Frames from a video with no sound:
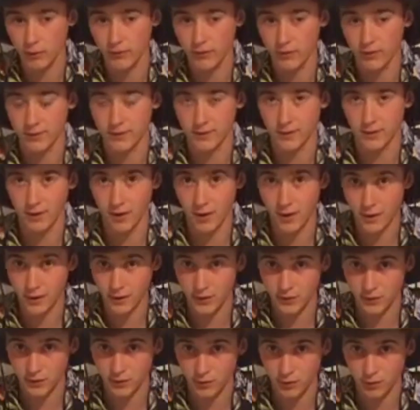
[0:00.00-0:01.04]
or for as
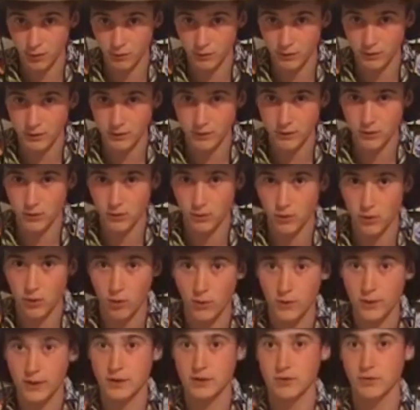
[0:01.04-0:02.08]
long as the coal did. So
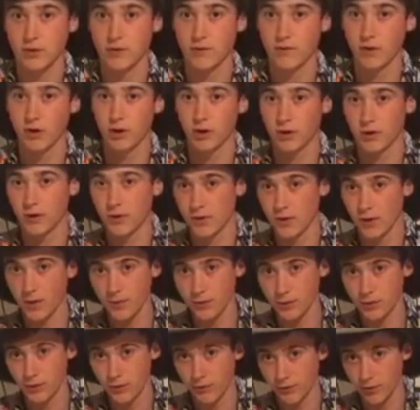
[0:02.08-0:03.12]
coal is actually a very good
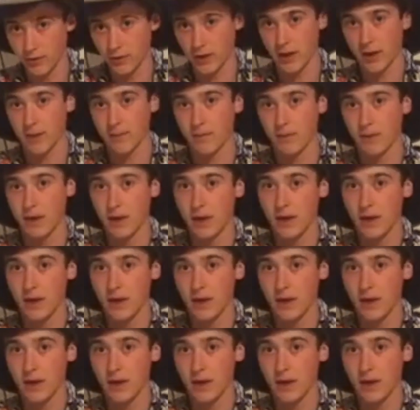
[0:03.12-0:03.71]
substitute for that.